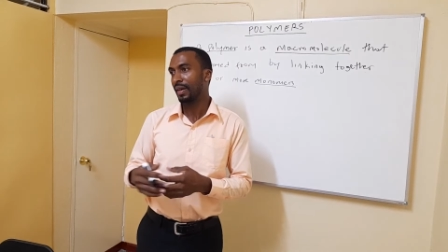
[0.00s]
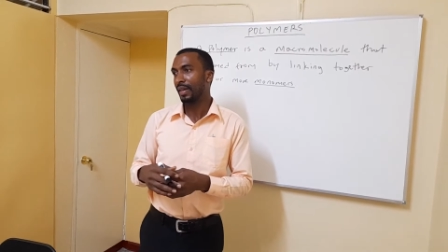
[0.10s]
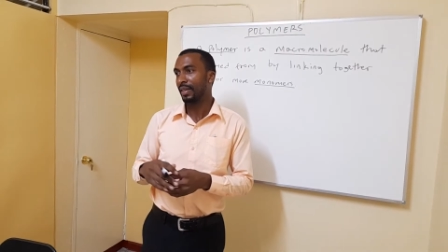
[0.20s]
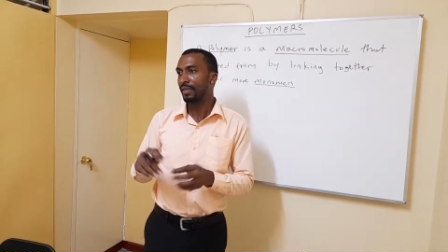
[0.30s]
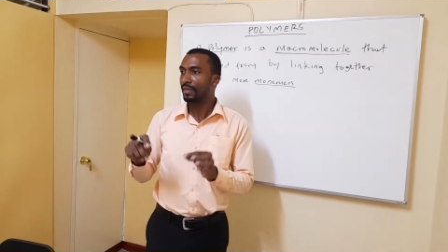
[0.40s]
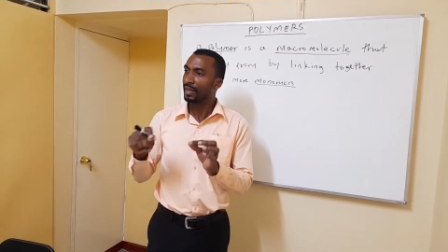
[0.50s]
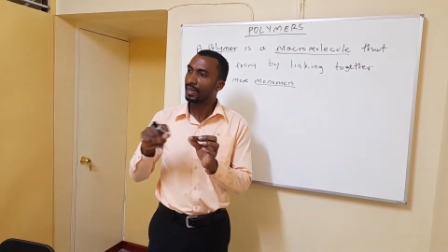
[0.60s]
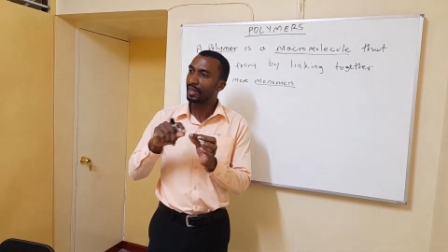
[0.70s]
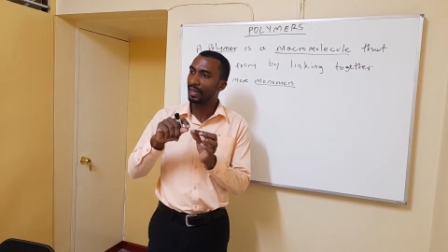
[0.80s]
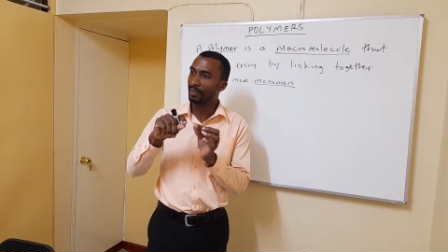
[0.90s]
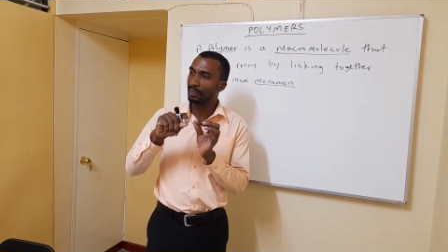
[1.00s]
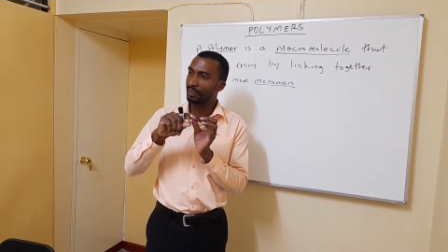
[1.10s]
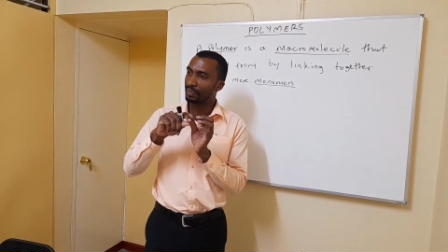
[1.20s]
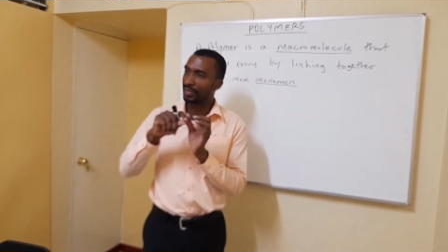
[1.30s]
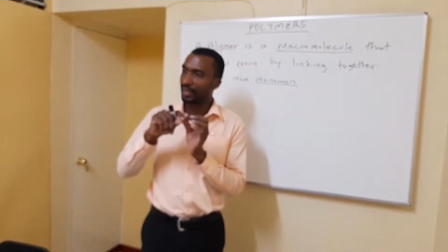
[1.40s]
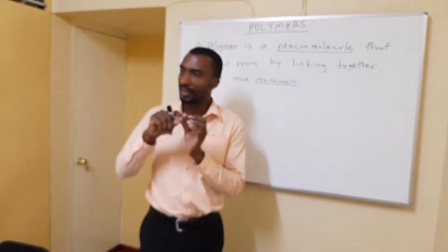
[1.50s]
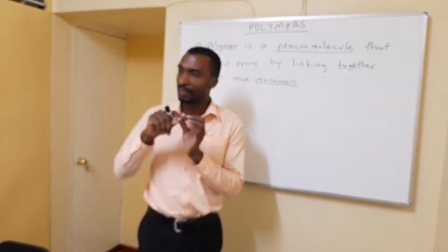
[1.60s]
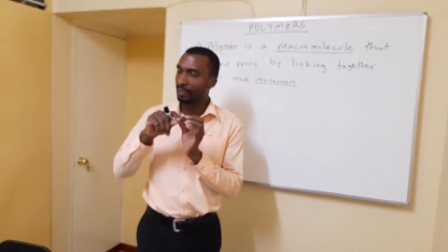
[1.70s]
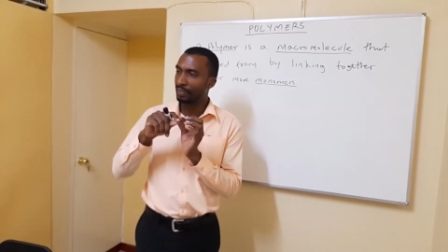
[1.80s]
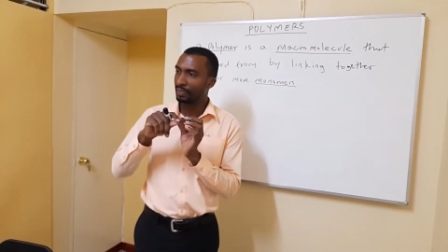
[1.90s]
and even
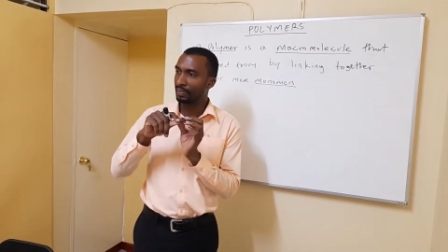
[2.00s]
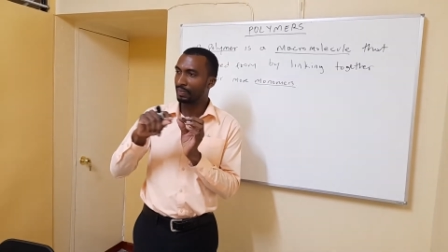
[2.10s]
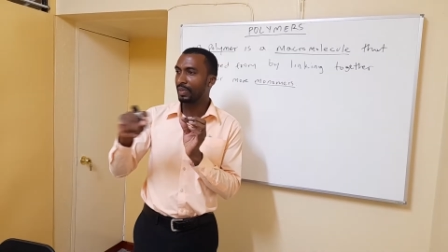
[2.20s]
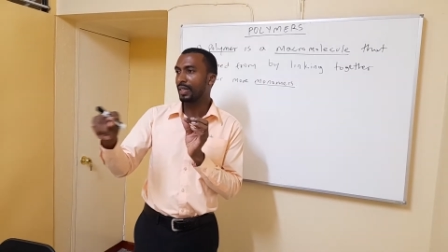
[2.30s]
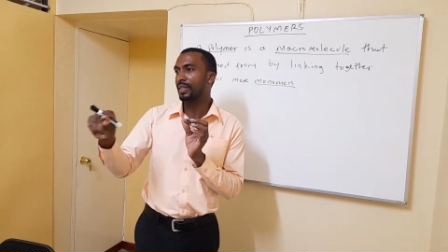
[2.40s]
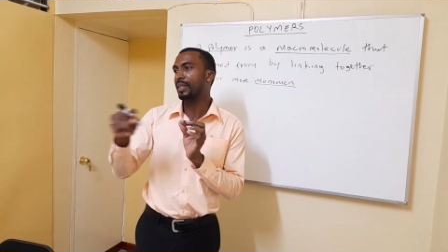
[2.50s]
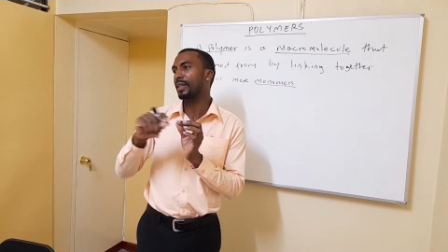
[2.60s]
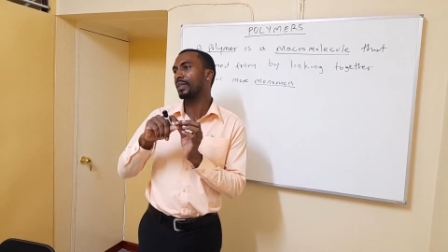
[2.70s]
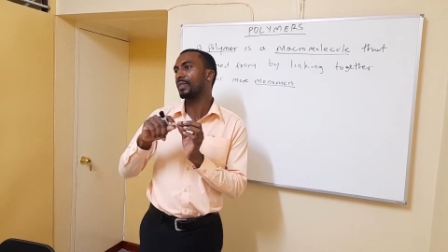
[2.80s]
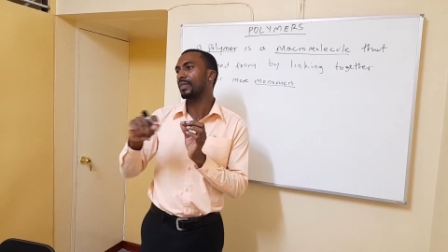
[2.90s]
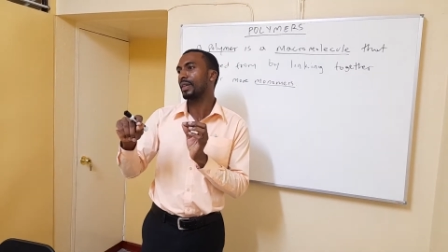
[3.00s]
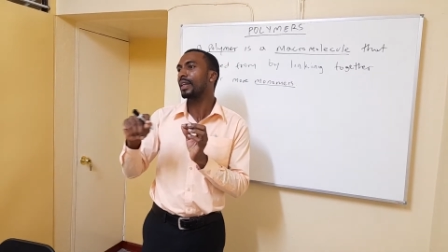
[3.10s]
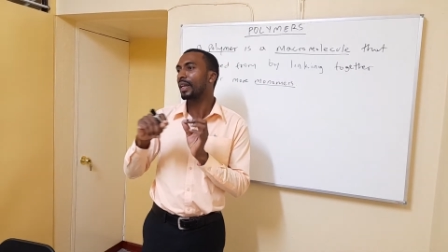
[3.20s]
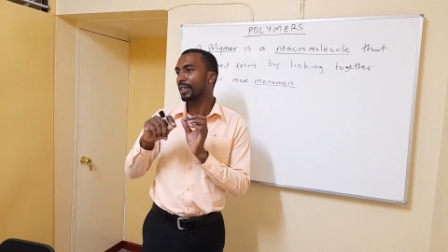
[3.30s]
the plastic around the